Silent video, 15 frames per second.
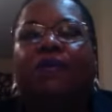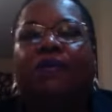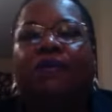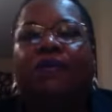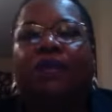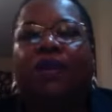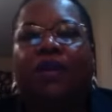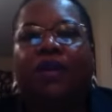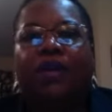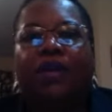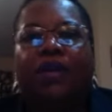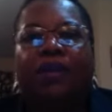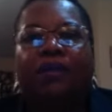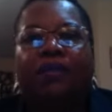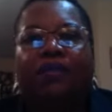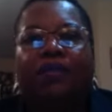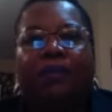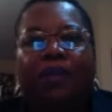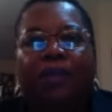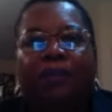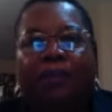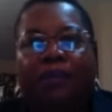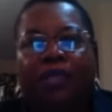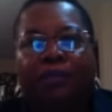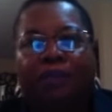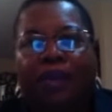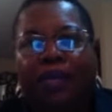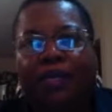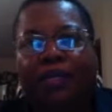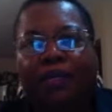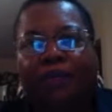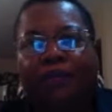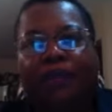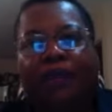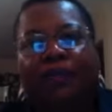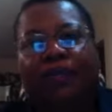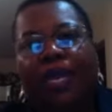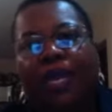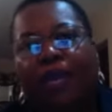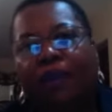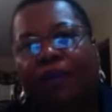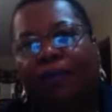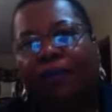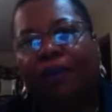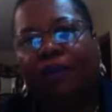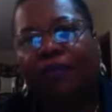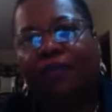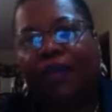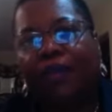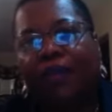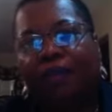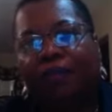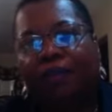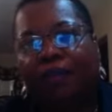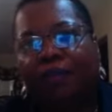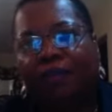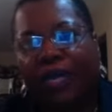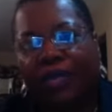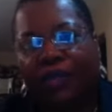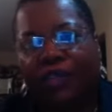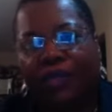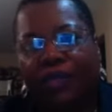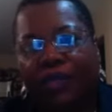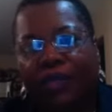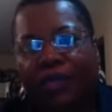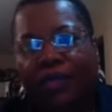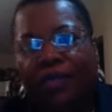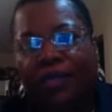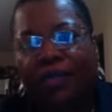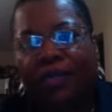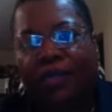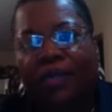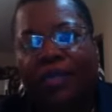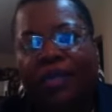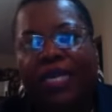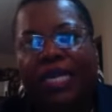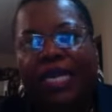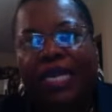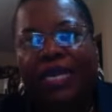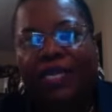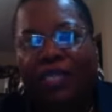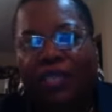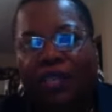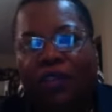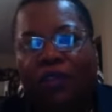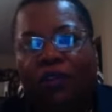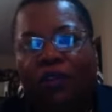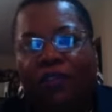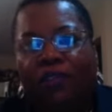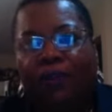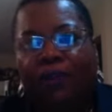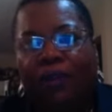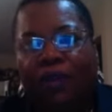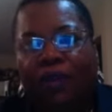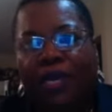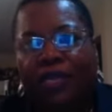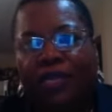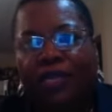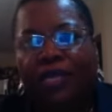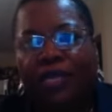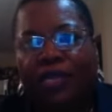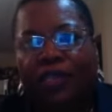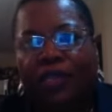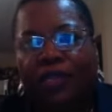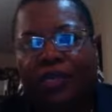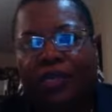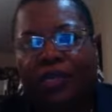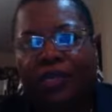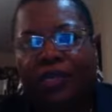work from the perspective of imperfect perfection. It's a cure for procrastination.